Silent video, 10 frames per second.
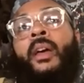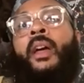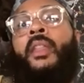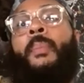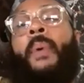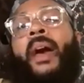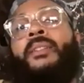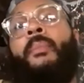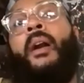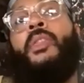the past
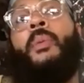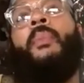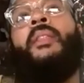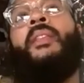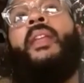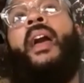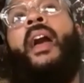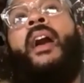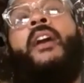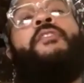month and a
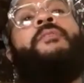half,